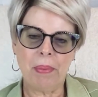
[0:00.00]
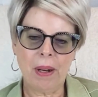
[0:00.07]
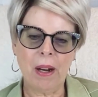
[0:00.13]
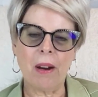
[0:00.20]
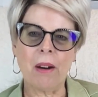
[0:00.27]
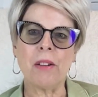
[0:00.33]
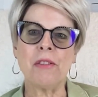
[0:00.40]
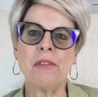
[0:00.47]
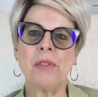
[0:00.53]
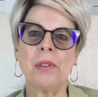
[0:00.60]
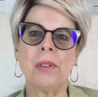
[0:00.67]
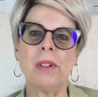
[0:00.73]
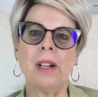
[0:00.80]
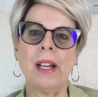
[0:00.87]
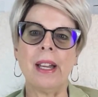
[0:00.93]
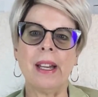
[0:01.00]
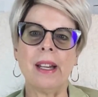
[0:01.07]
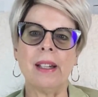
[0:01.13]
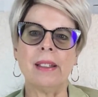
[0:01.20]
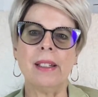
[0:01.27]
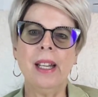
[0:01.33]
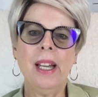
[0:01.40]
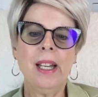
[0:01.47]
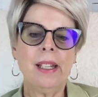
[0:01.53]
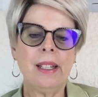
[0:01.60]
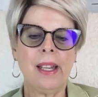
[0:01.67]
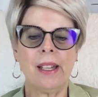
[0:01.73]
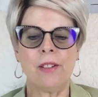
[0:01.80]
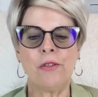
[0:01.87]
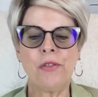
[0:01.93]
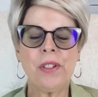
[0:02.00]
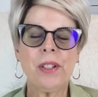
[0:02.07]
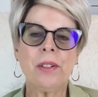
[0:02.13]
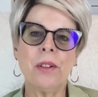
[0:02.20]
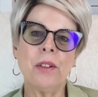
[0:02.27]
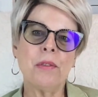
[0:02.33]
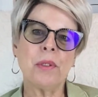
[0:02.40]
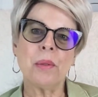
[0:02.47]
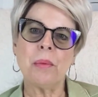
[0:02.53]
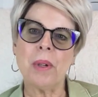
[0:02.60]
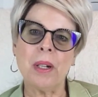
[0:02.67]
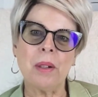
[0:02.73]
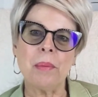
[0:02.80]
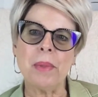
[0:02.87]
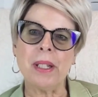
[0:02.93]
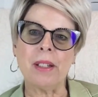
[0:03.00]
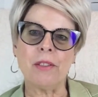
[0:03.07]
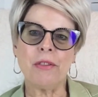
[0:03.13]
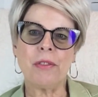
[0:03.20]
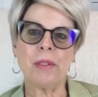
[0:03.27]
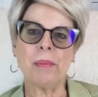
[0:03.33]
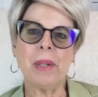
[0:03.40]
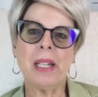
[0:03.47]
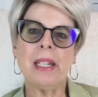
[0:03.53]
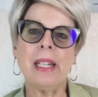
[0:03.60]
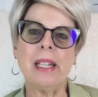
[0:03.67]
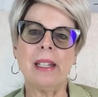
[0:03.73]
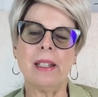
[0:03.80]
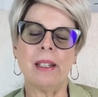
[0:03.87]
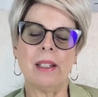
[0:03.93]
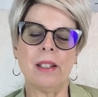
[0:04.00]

powerful and can feel overwhelming for many